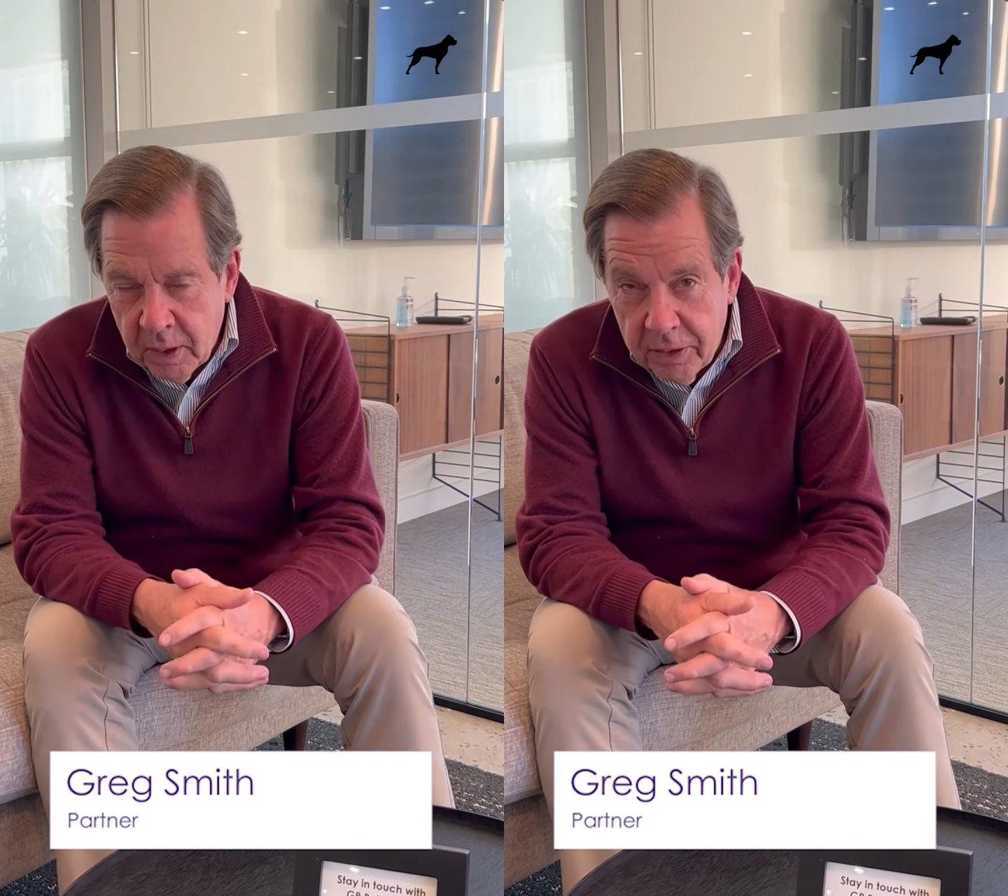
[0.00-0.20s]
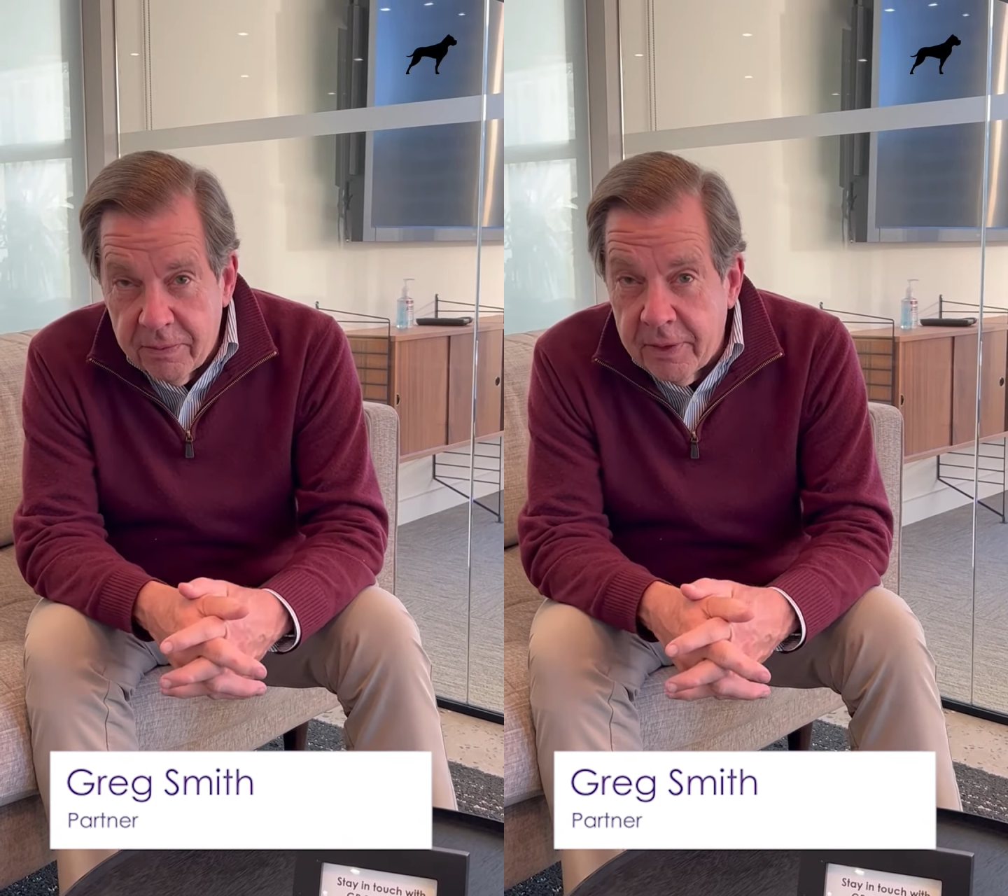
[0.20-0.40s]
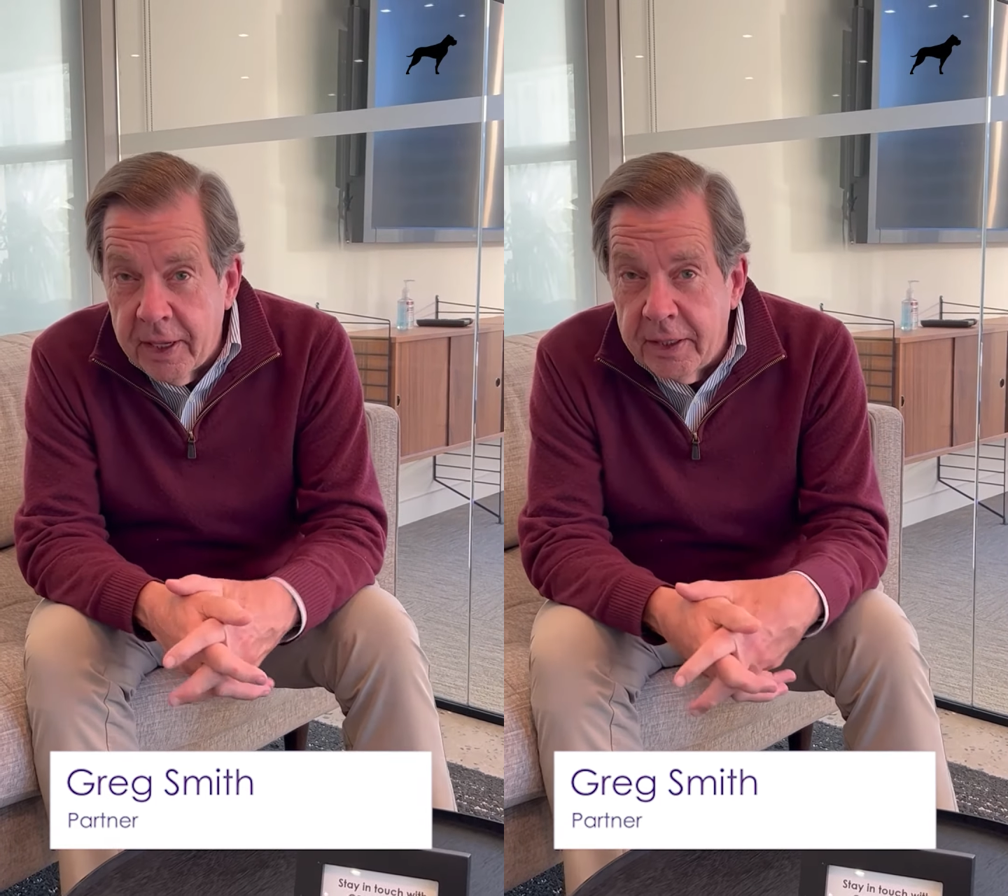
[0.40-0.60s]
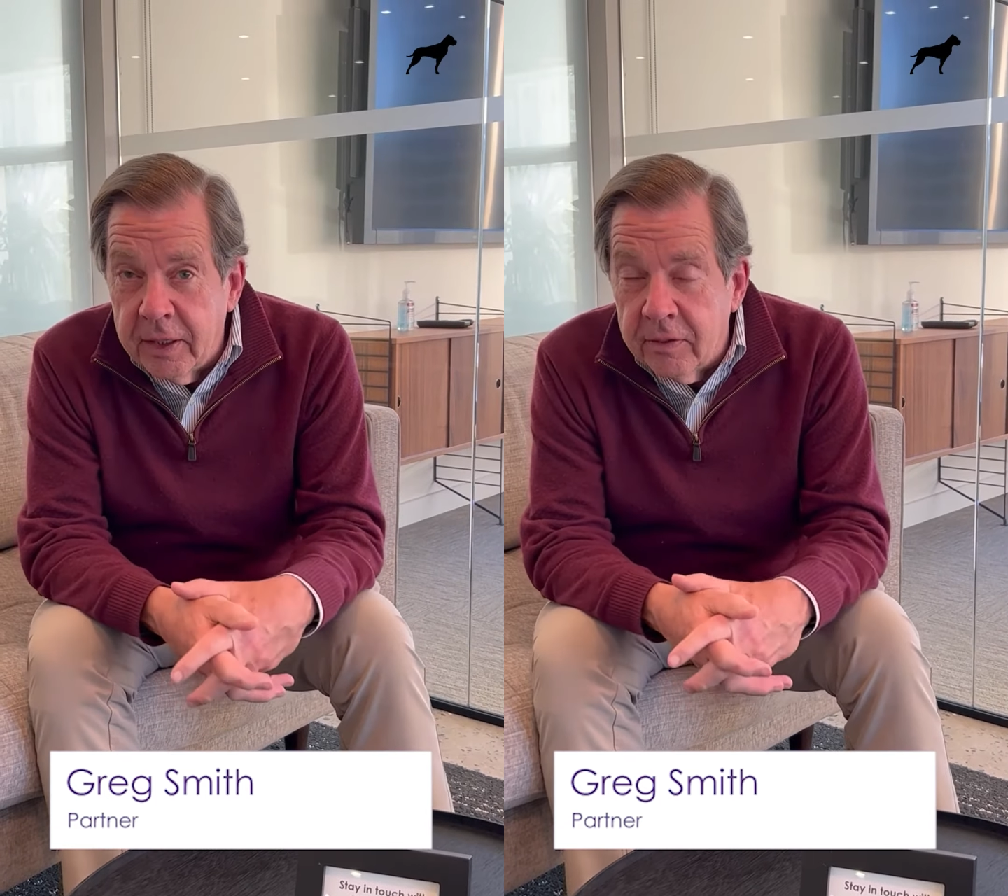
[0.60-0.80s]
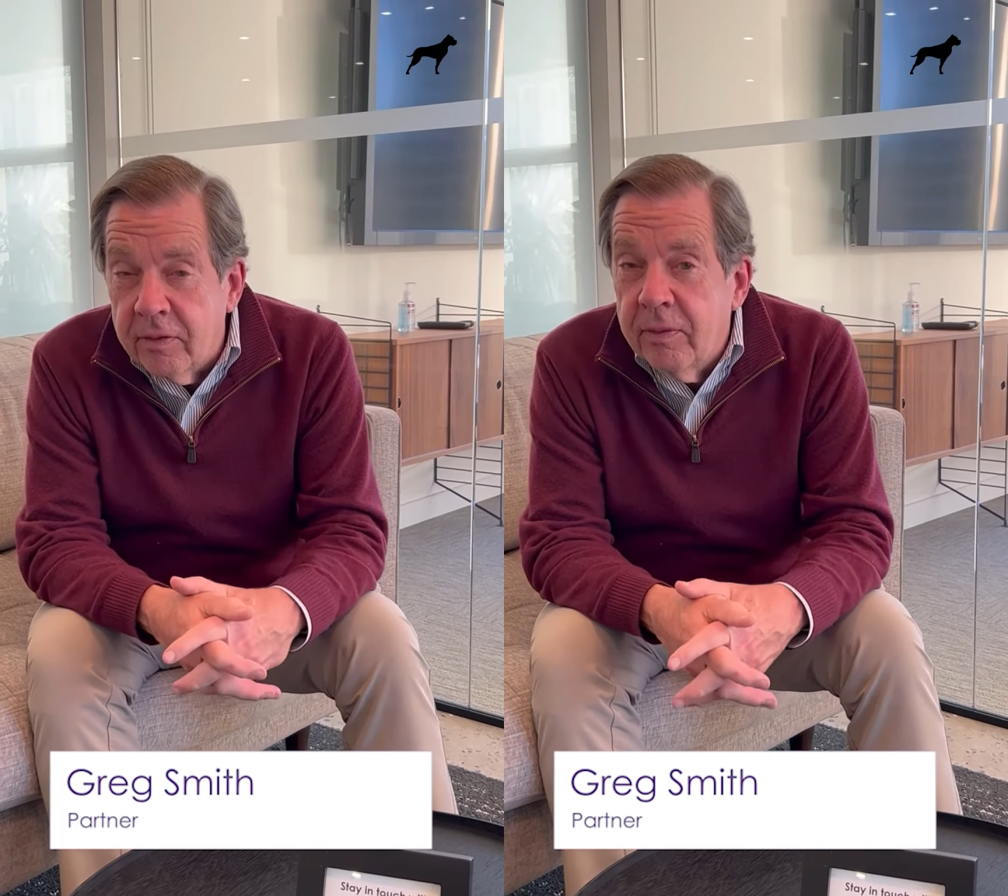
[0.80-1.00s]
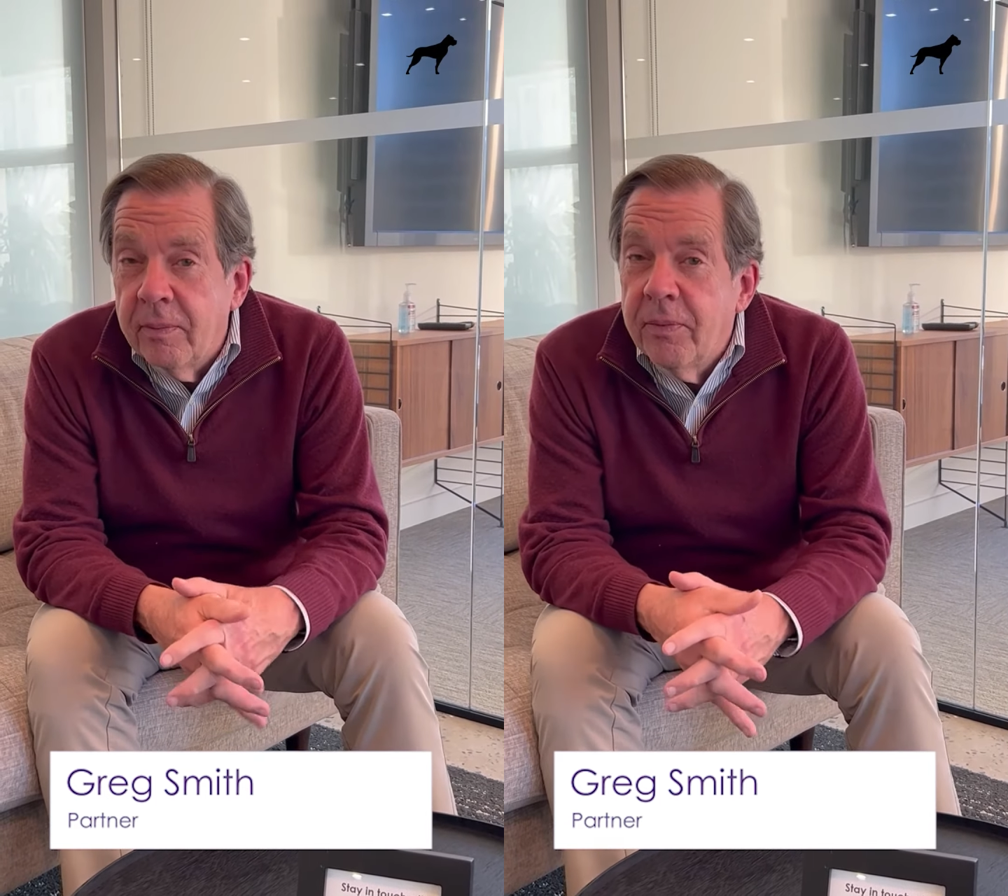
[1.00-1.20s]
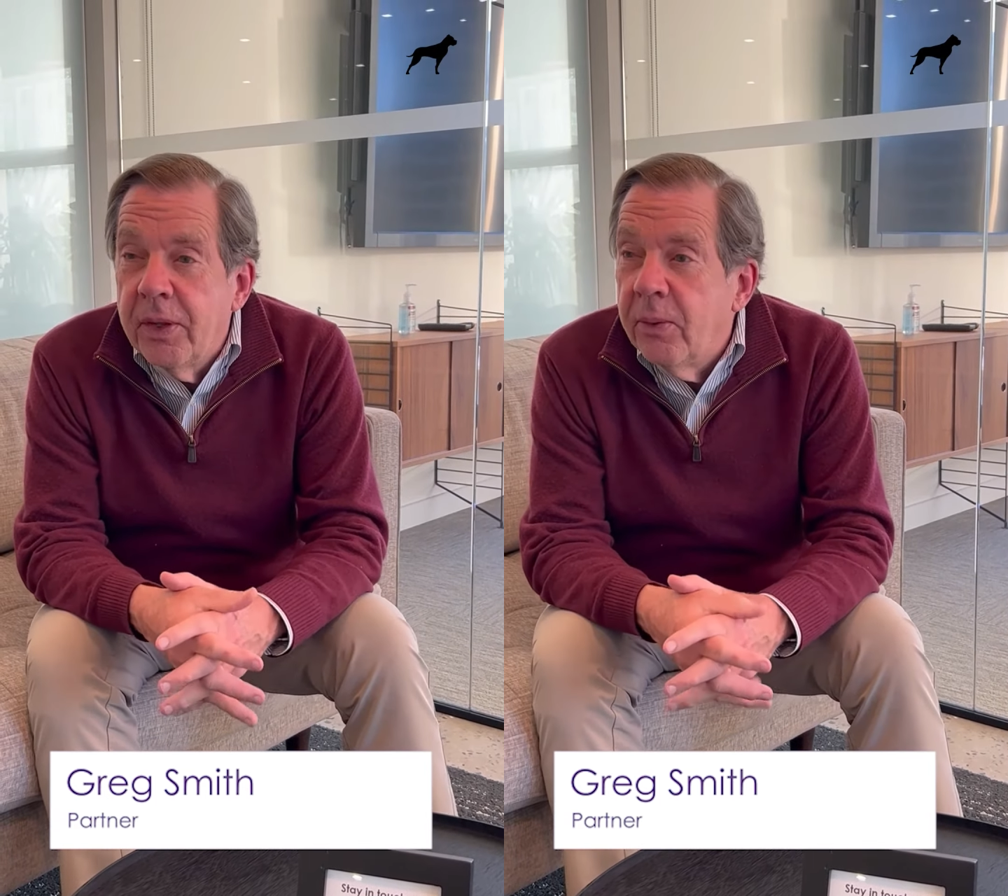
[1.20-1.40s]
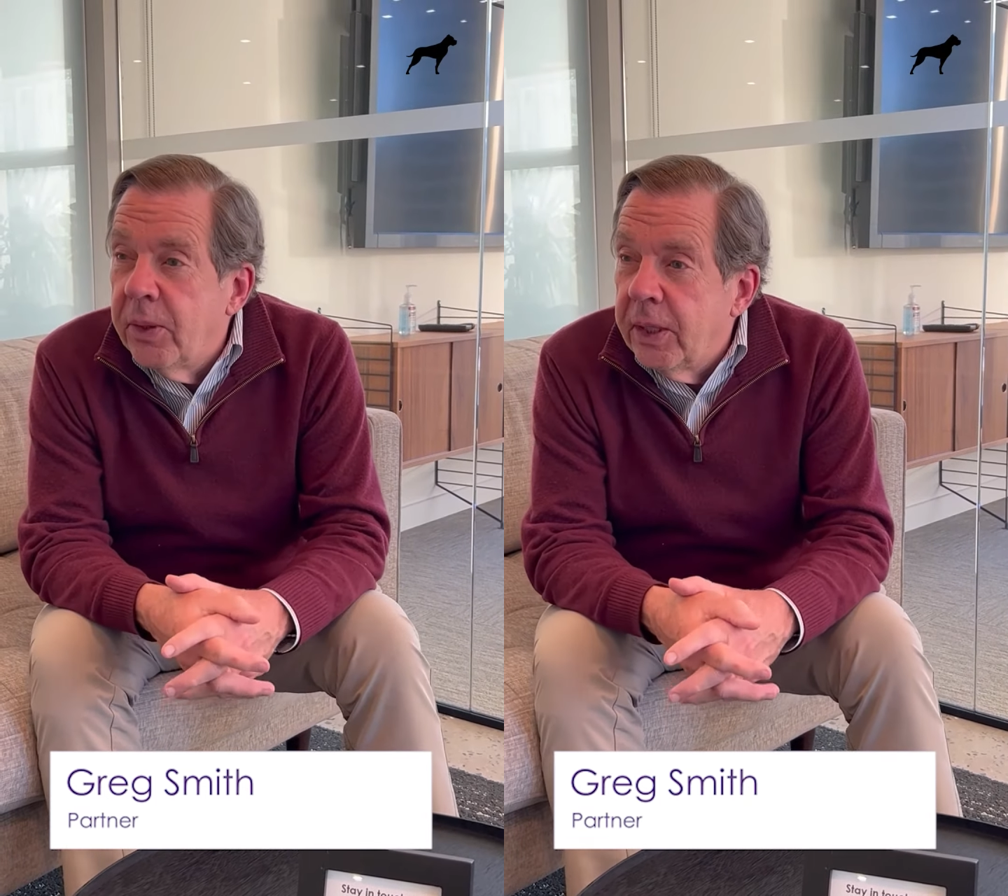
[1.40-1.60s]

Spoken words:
the findings that we